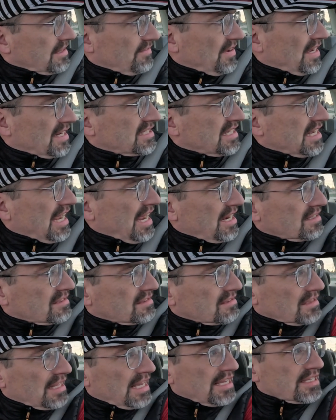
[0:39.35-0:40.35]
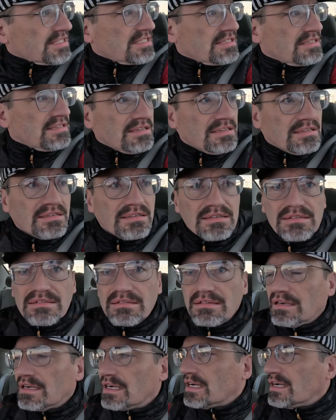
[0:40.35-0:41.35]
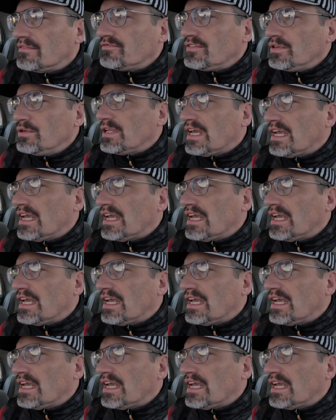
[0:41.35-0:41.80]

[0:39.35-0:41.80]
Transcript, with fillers: They've actually had it the last uh, few